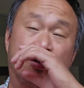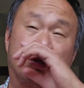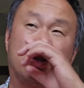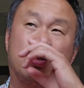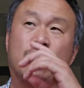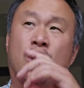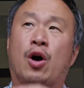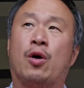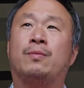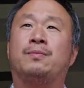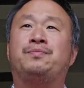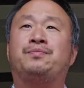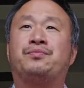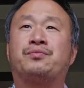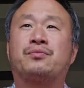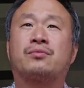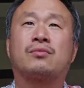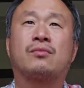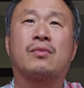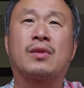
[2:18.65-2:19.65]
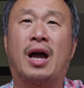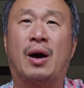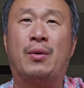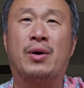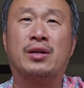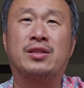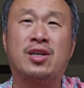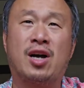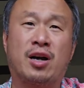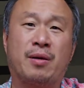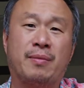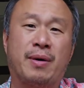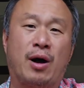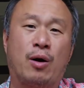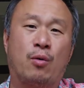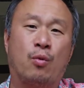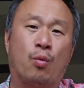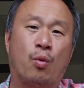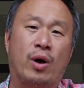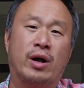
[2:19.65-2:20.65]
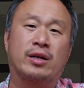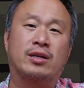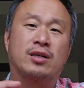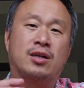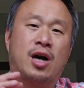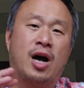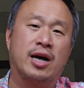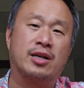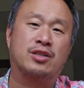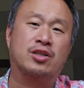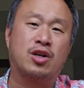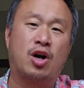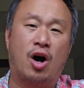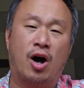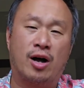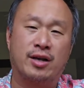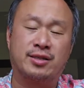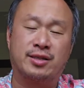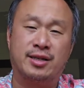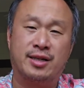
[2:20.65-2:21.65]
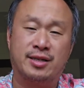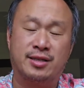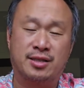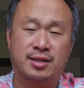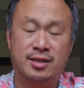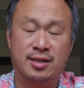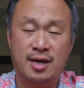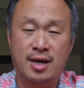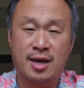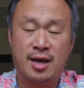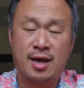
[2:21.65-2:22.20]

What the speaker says: So I want to talk about what has caused this